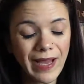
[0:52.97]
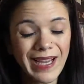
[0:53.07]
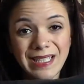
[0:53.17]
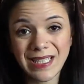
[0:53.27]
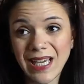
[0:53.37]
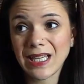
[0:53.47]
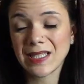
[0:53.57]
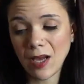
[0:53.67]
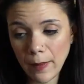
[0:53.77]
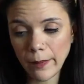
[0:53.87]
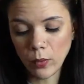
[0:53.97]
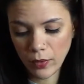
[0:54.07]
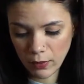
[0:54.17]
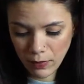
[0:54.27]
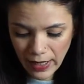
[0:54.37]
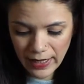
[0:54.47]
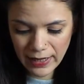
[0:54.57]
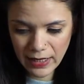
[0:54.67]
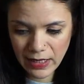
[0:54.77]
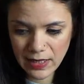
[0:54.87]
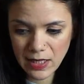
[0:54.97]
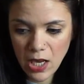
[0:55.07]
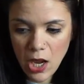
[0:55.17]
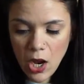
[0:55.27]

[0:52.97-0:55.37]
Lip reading: And yes, I bought them like this.